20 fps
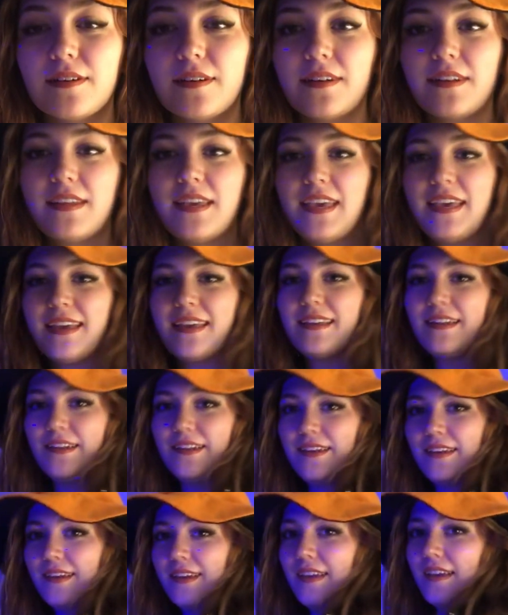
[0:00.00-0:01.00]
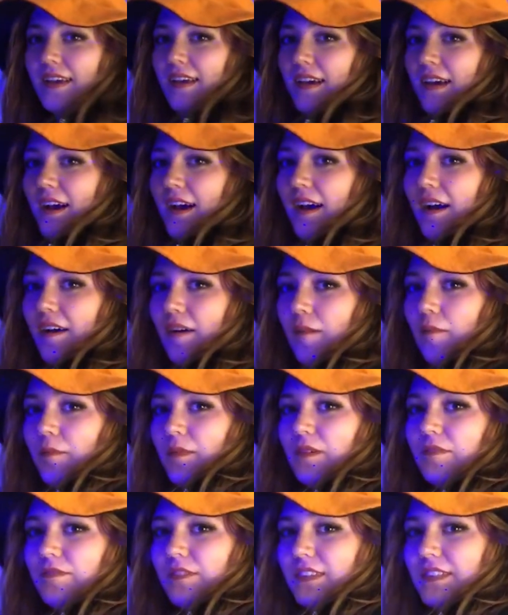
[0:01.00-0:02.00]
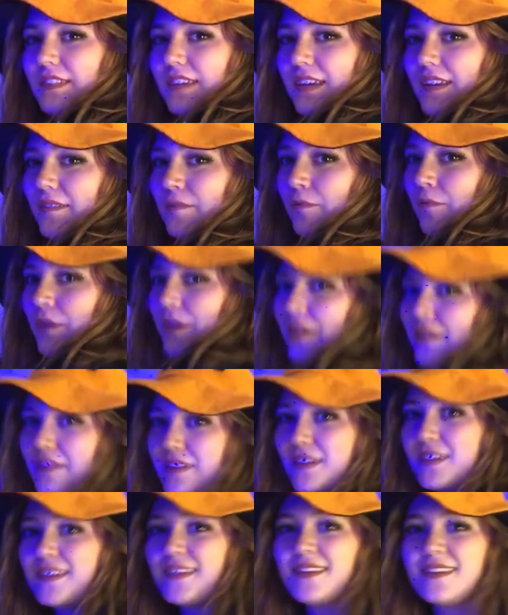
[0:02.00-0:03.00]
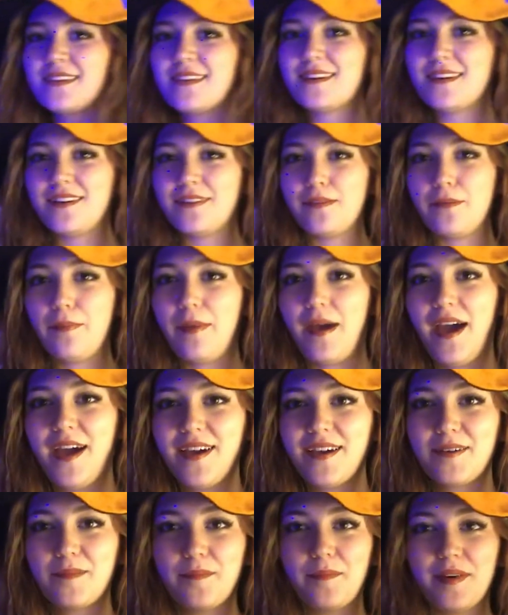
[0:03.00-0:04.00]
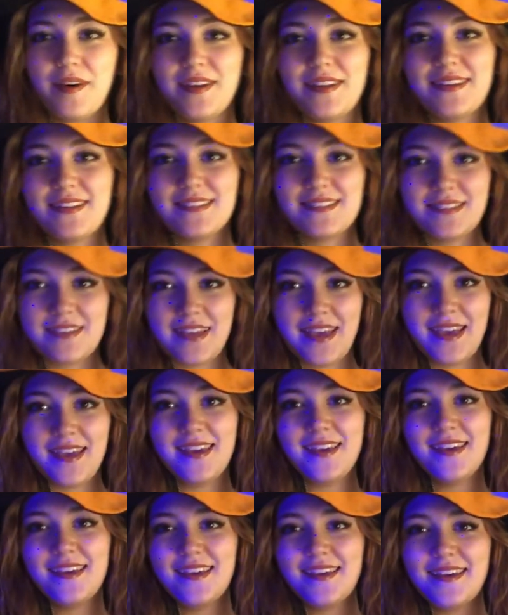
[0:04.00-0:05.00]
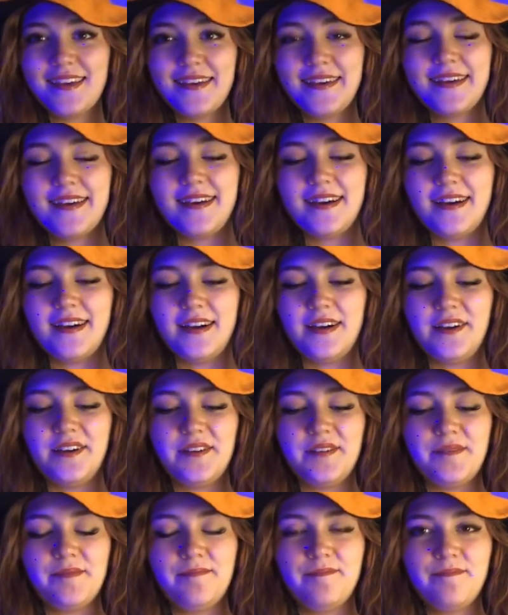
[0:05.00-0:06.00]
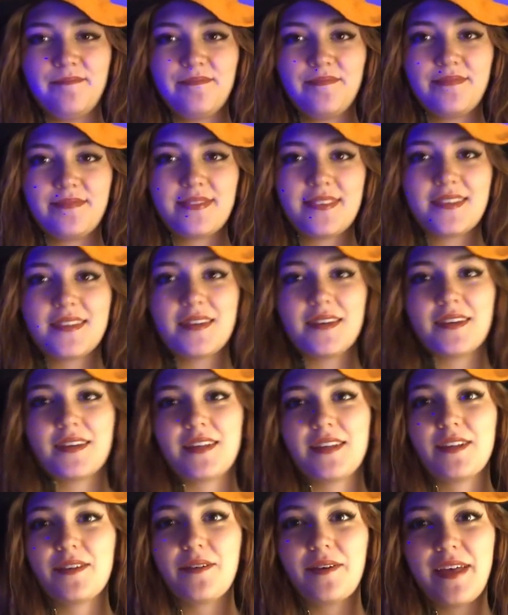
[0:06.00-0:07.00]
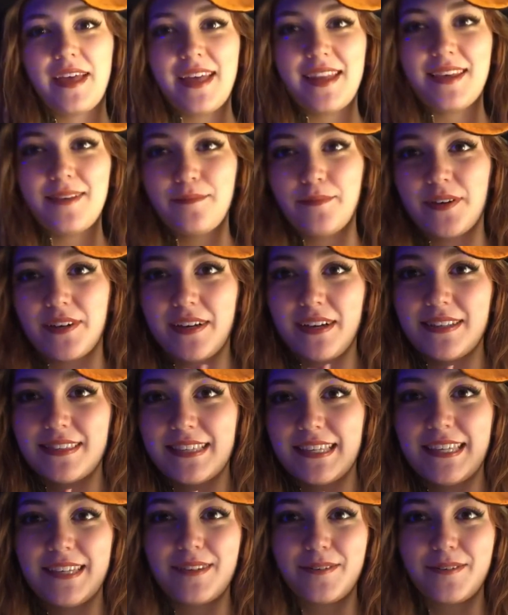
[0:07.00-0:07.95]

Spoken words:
on, and it fits kind of weird on the back, but it's okay. Gonna go ahead and put on the